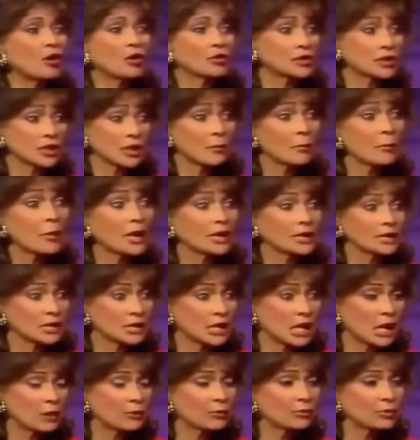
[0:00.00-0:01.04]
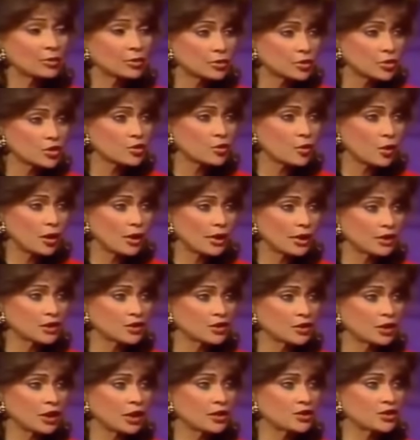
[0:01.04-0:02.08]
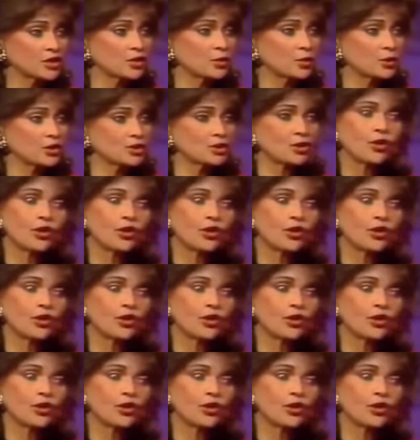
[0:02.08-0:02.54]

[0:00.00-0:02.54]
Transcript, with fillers: or some might say bourgeois education. You went